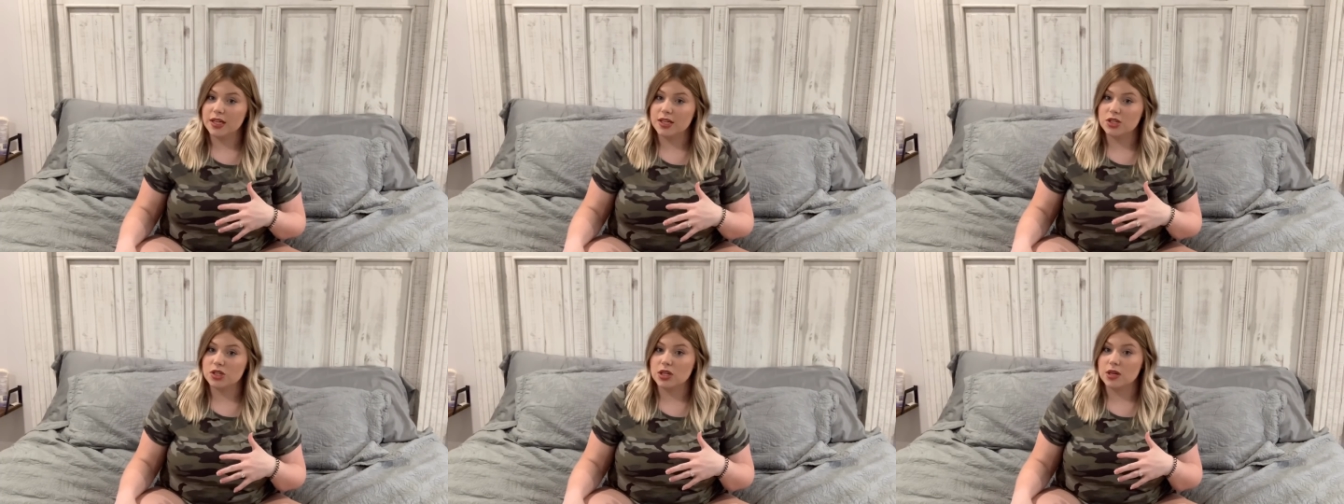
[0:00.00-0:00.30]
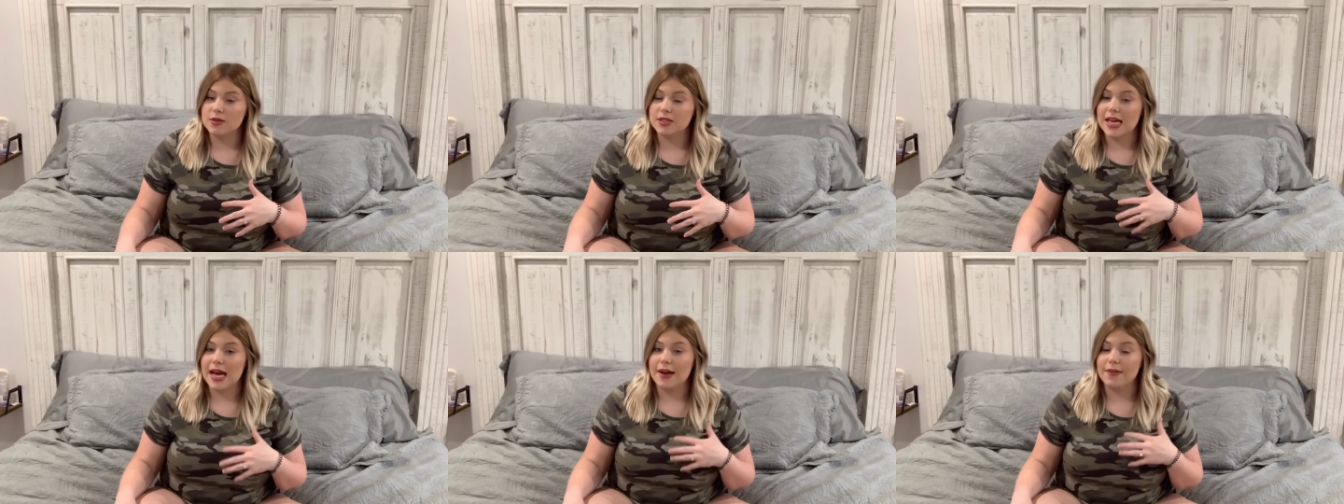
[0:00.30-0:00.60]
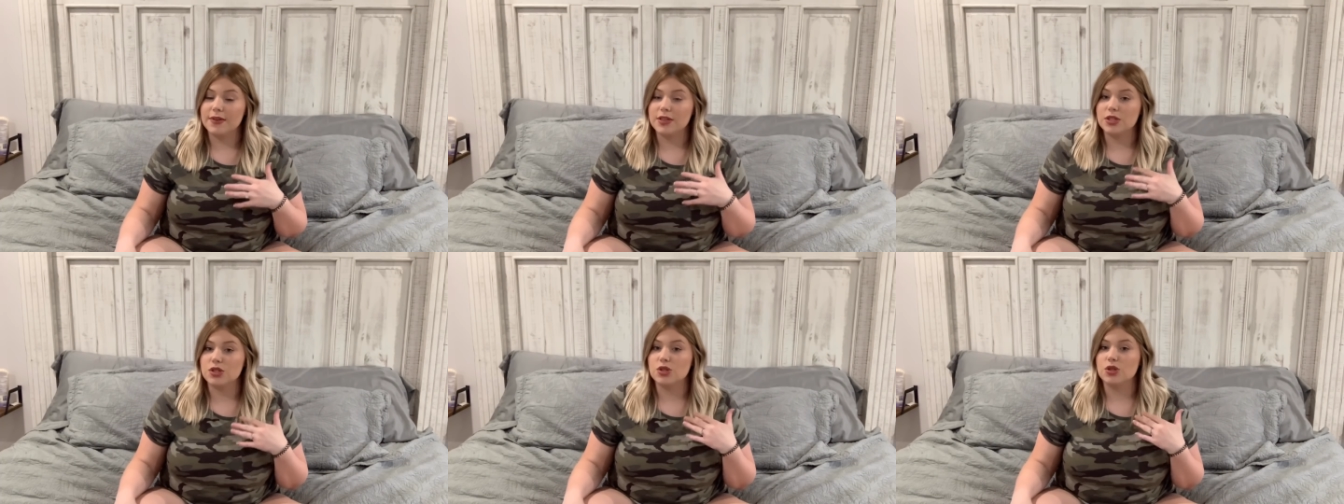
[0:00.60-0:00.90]
so I was
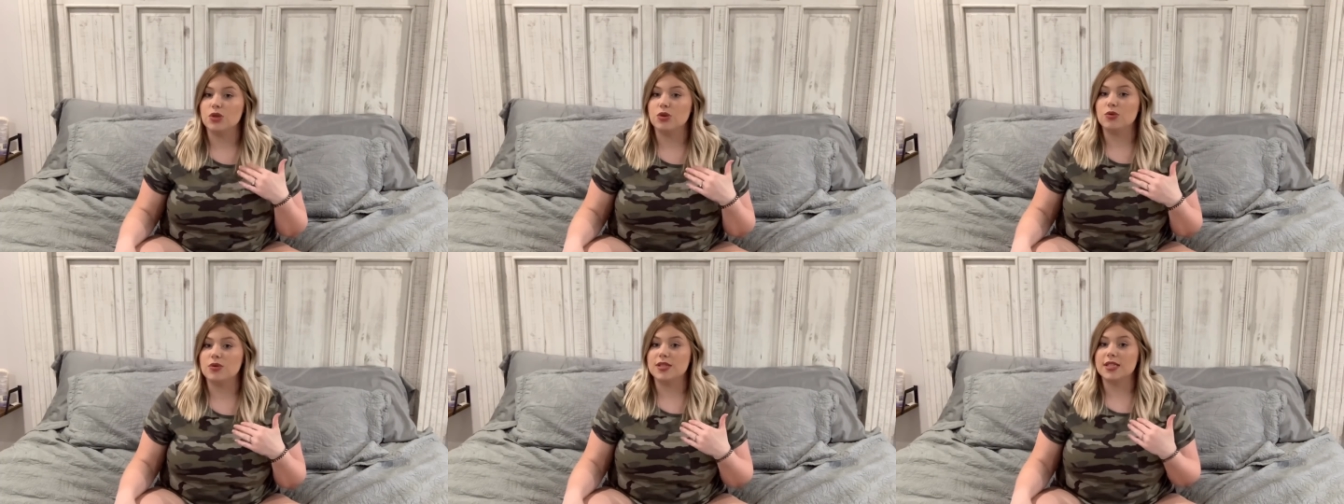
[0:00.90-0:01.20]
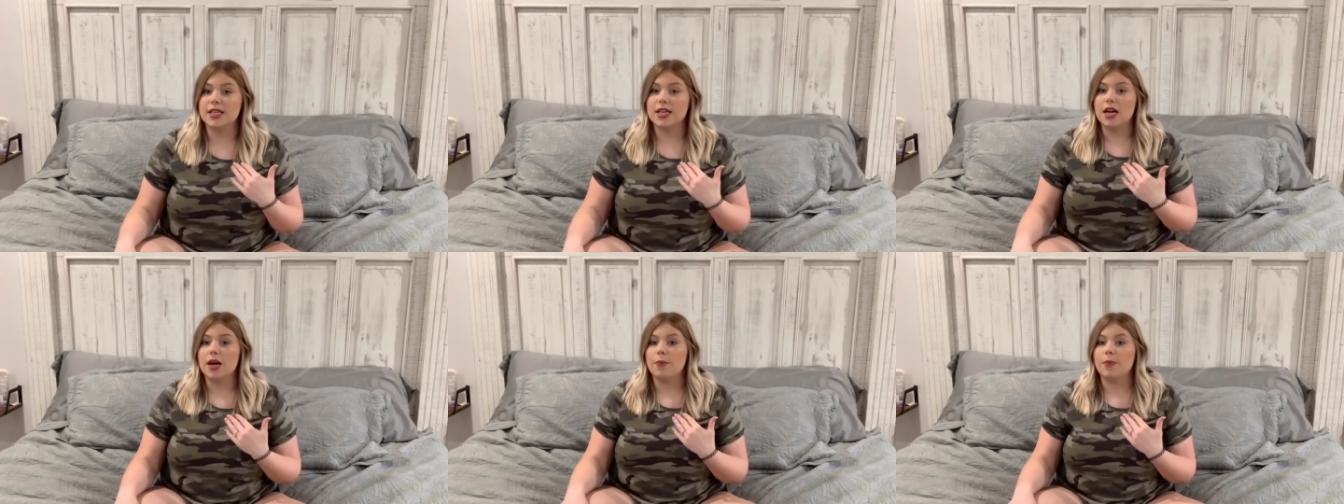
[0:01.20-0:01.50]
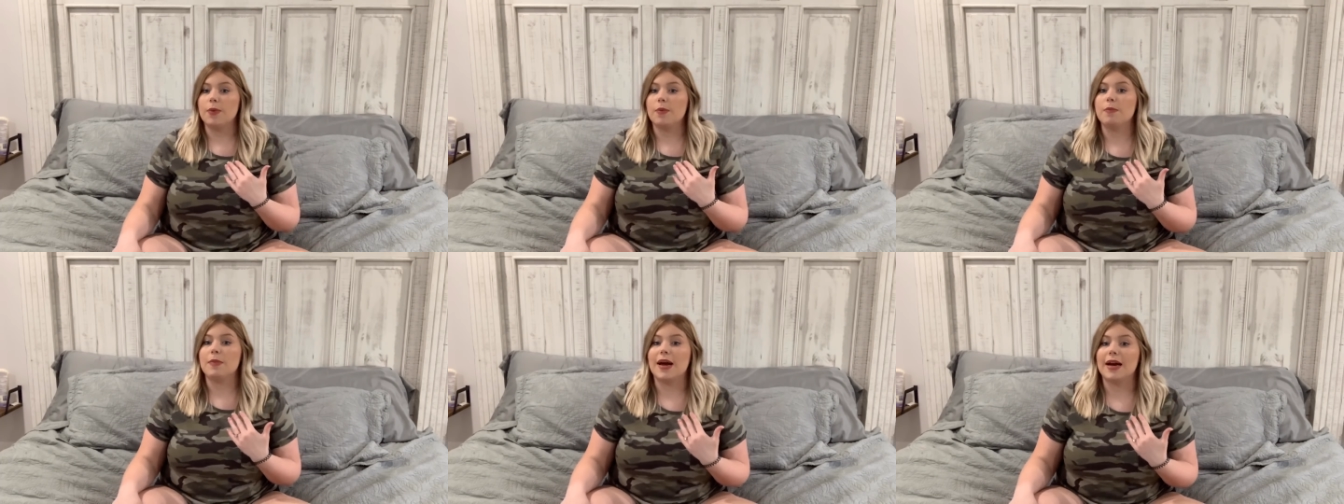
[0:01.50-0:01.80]
having to sit up
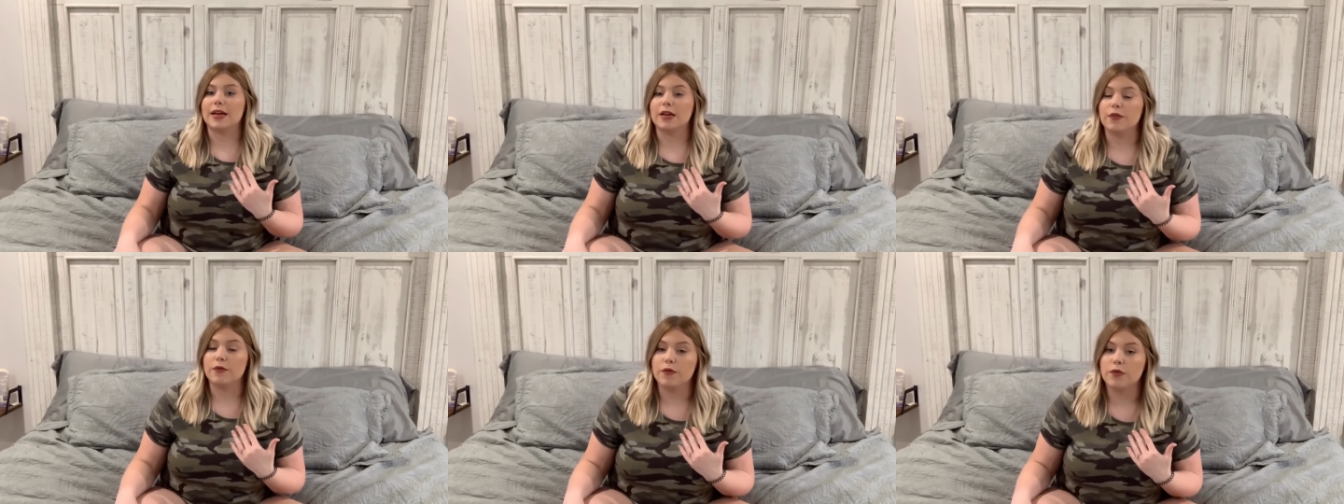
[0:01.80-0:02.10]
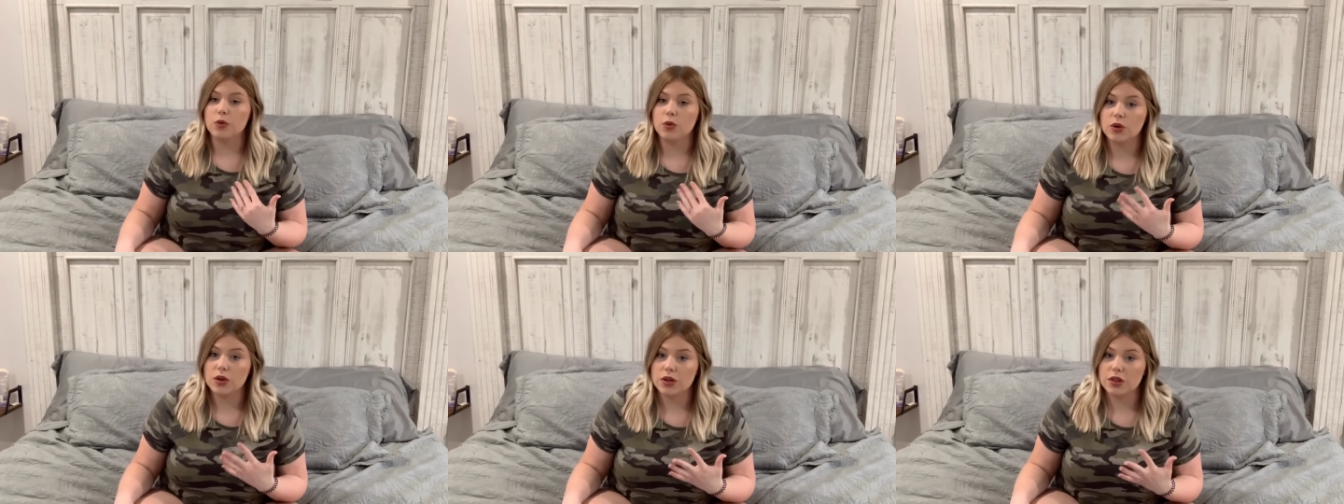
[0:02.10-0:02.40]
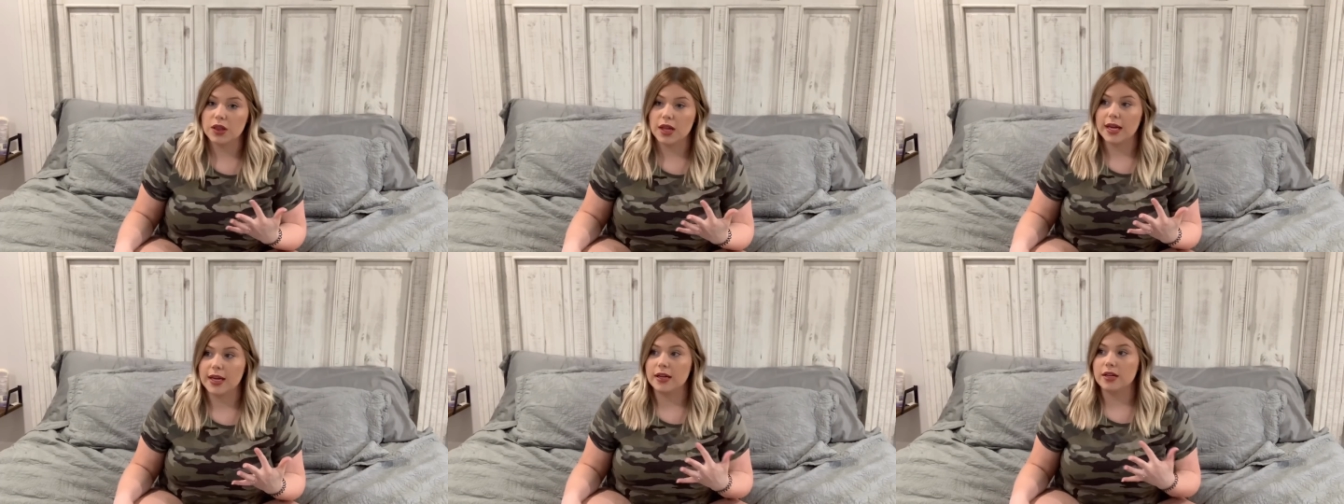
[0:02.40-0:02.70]
and back and forth,
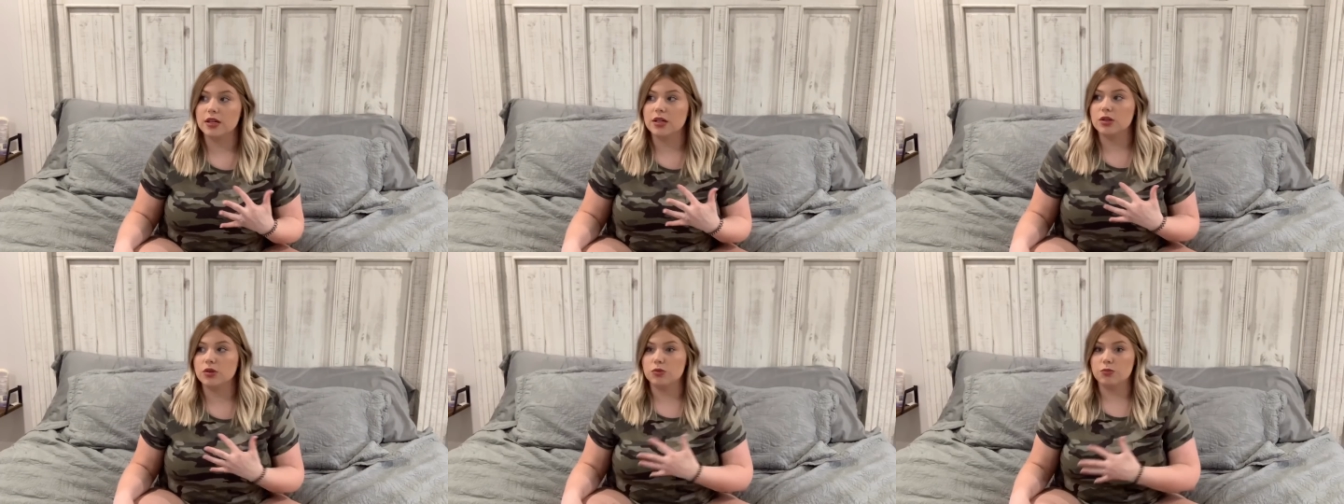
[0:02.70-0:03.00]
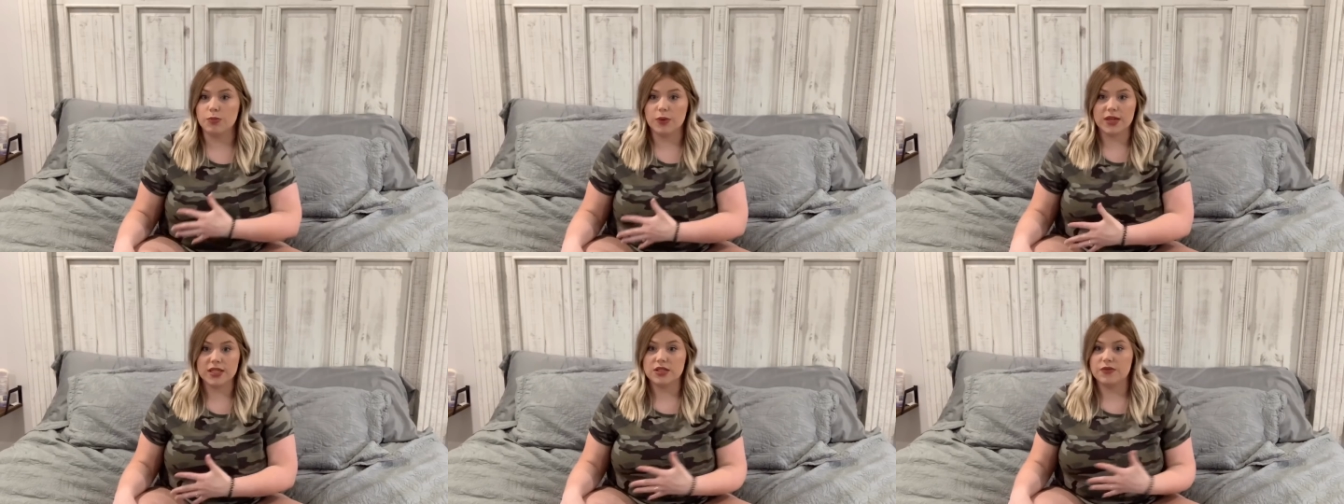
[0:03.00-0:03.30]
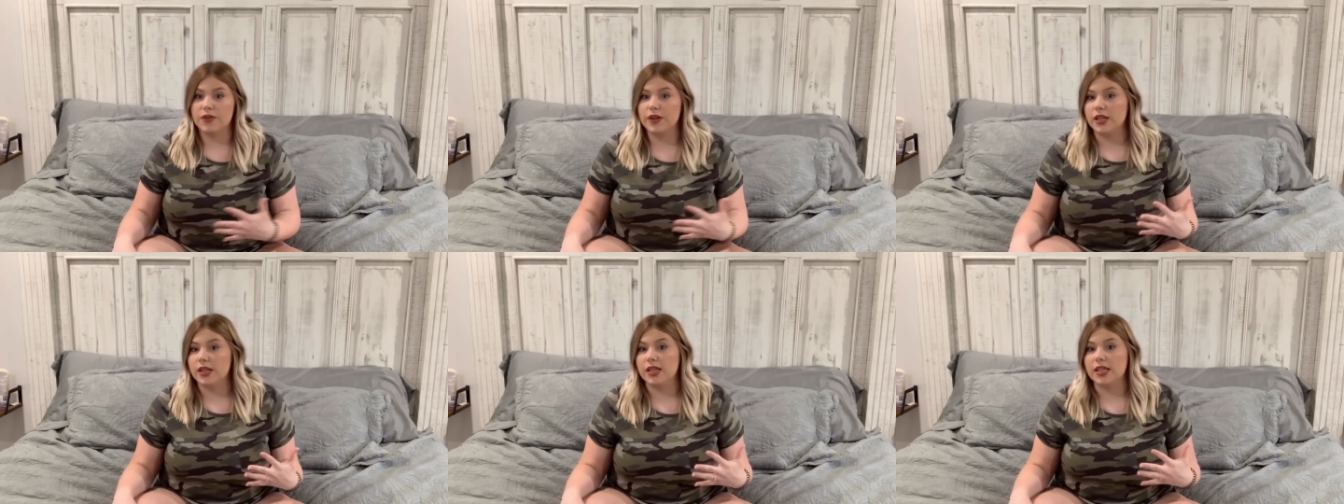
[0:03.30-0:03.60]
like
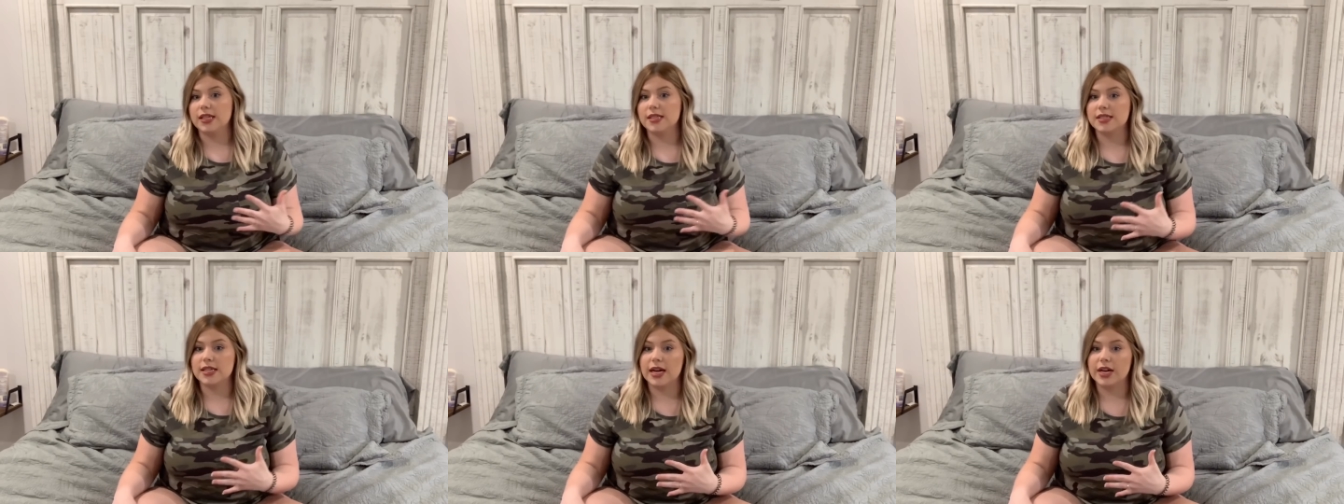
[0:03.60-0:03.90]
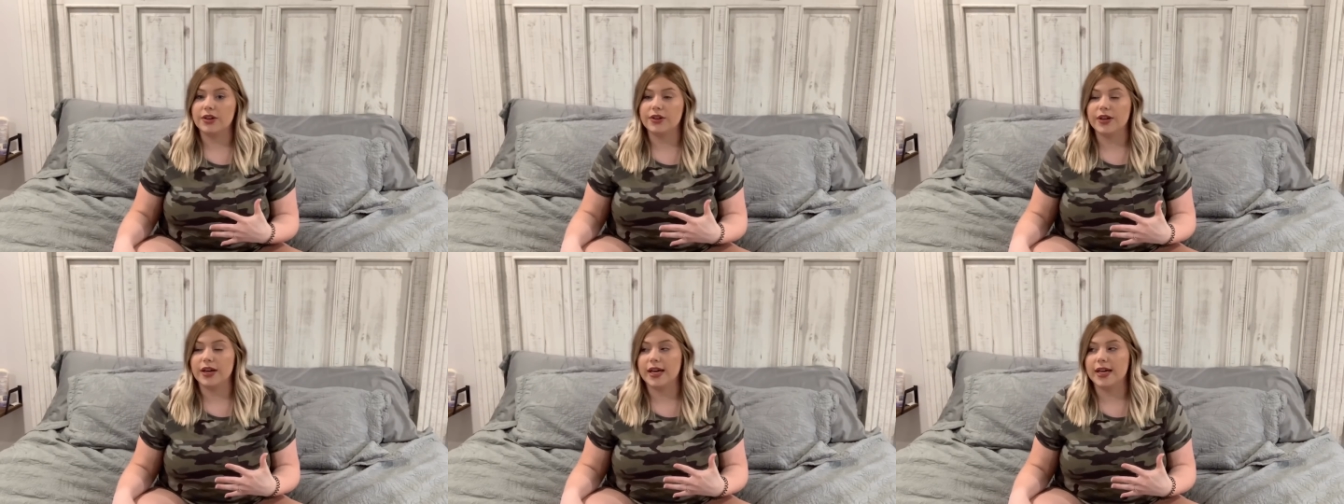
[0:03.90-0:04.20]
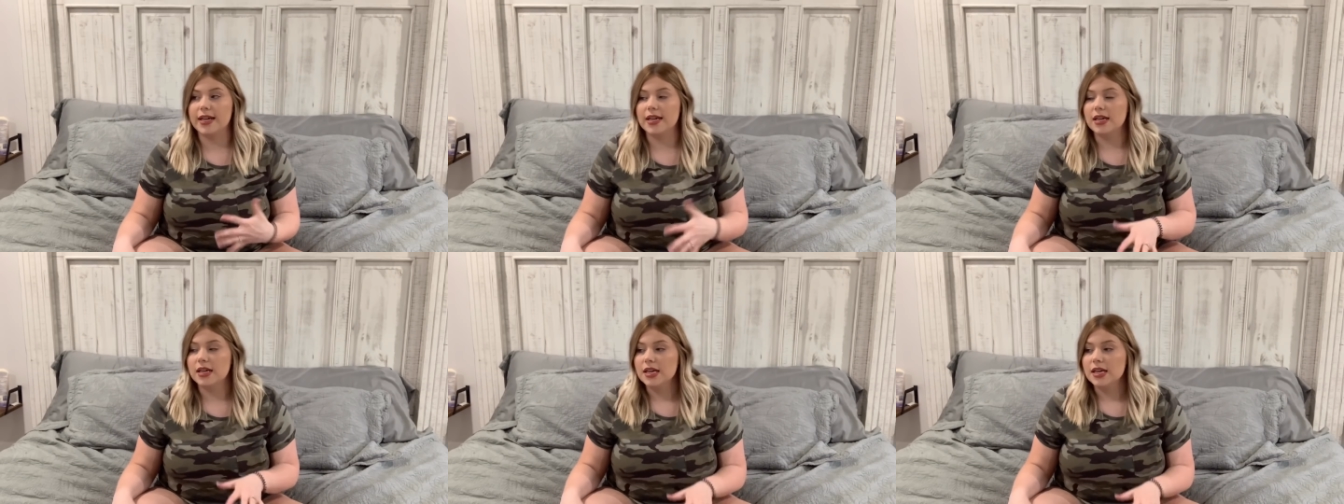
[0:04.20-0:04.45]
breastfeeding the entire night